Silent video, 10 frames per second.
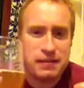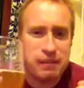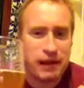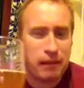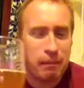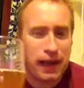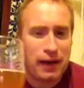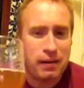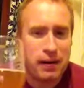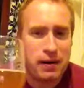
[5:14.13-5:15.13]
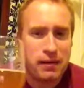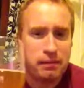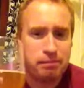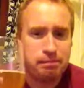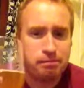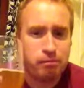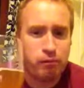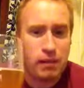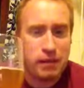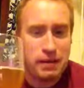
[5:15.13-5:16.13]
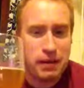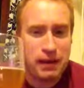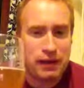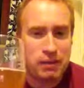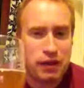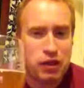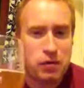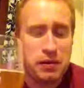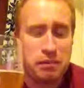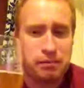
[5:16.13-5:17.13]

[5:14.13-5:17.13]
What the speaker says: a bit like black pepper, and maybe a little bit of cumin.